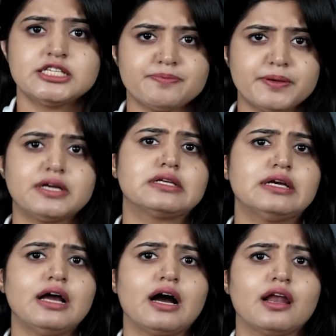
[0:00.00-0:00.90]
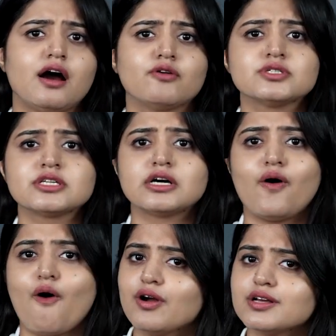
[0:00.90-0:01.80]
typically around
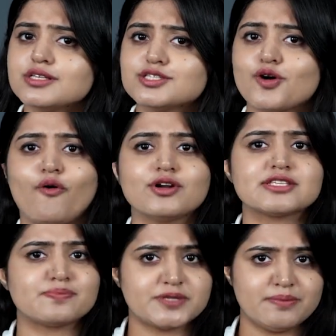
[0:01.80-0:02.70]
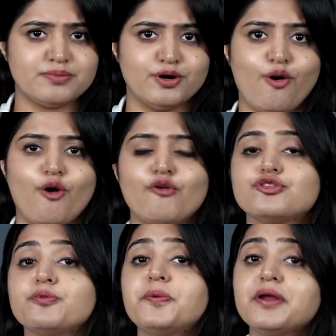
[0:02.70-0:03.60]
August or September of
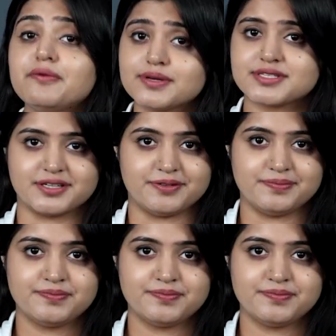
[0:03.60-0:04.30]
the previous year.